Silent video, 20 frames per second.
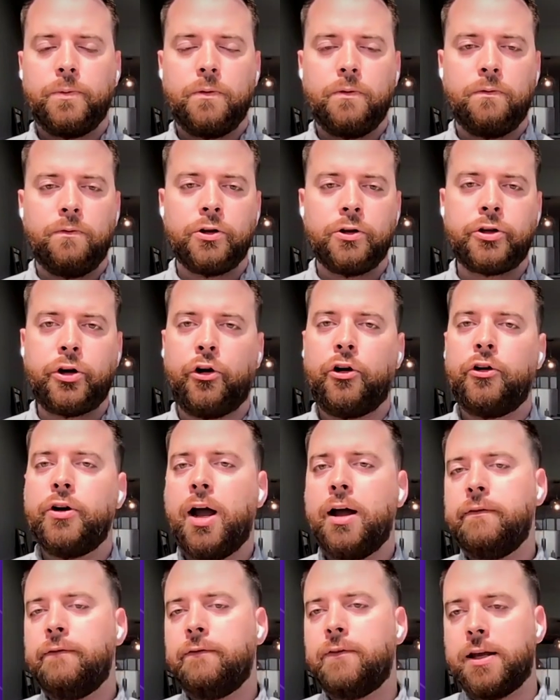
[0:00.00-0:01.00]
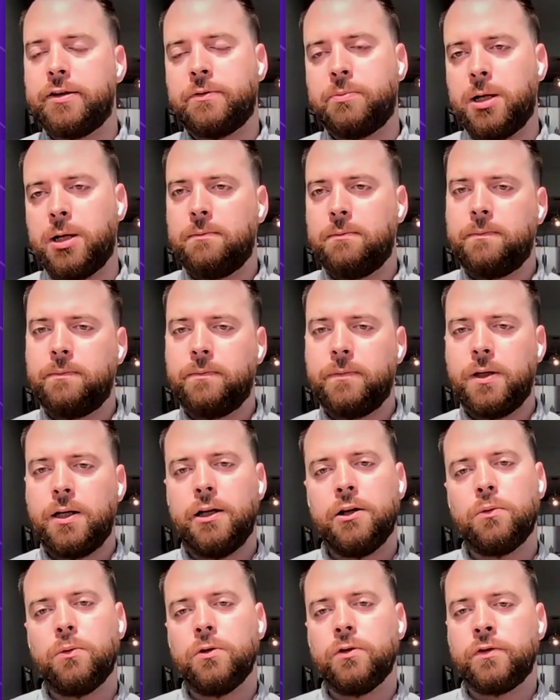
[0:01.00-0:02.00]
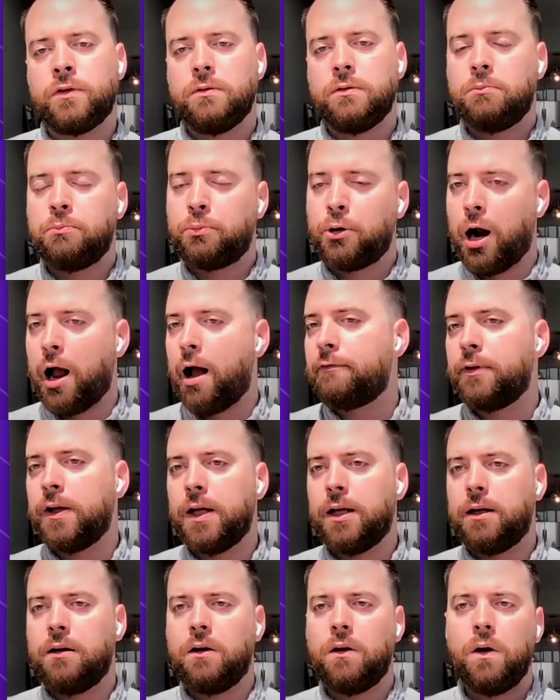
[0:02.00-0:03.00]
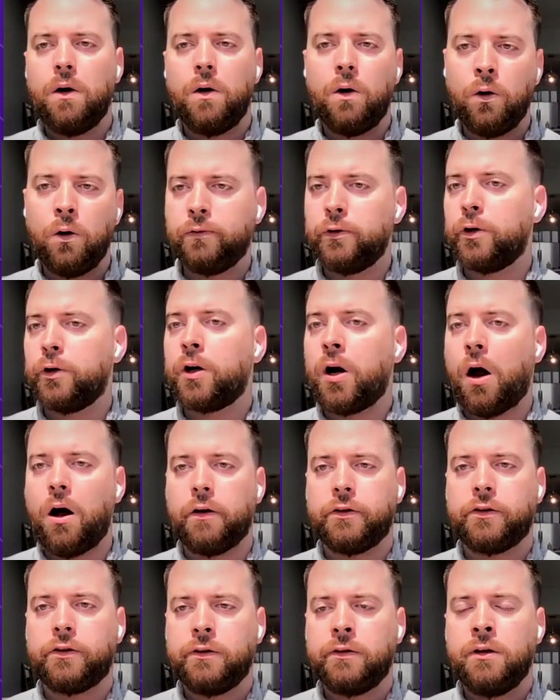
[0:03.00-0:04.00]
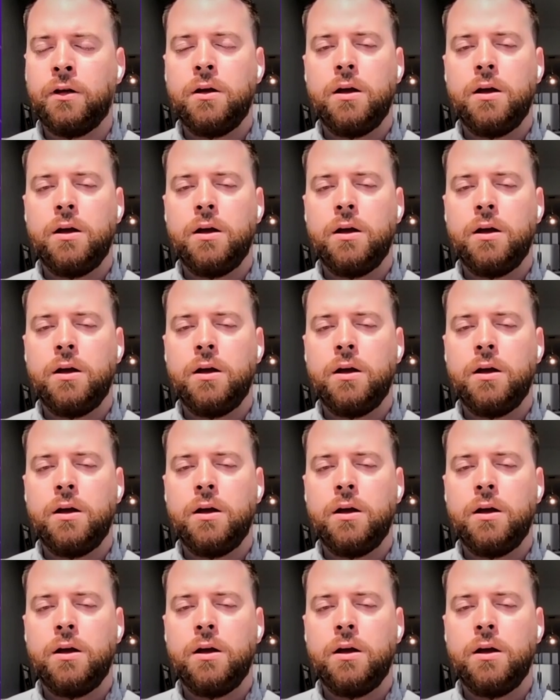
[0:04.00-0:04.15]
Return on investment equals profit over cost.